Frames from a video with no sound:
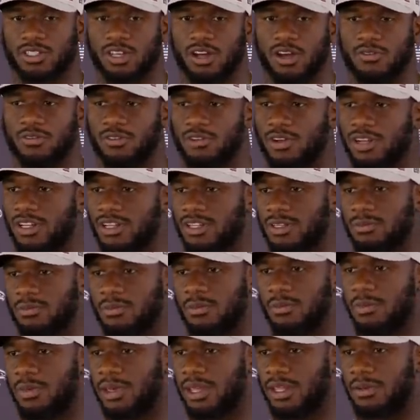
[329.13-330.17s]
covering
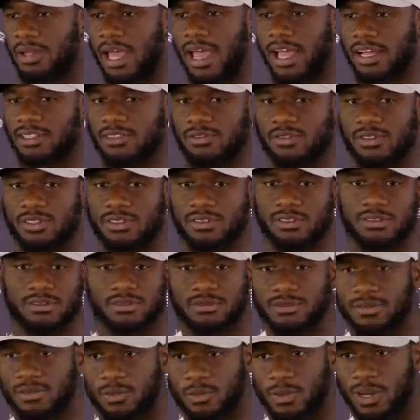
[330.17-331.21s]
and being active and
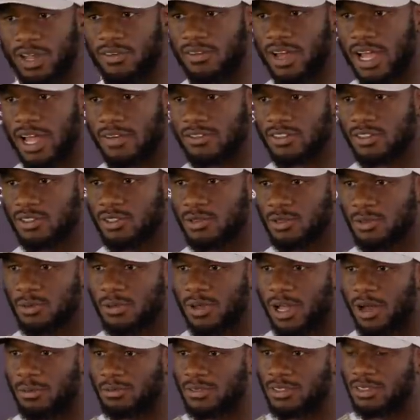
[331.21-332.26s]
whatever I have to do to
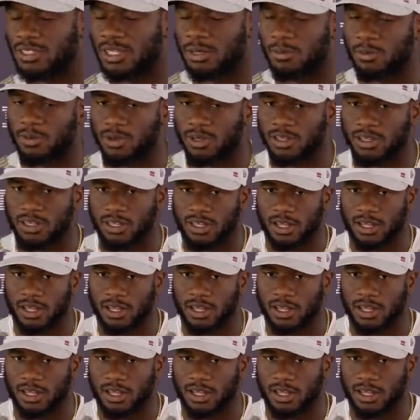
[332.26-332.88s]
help the team win.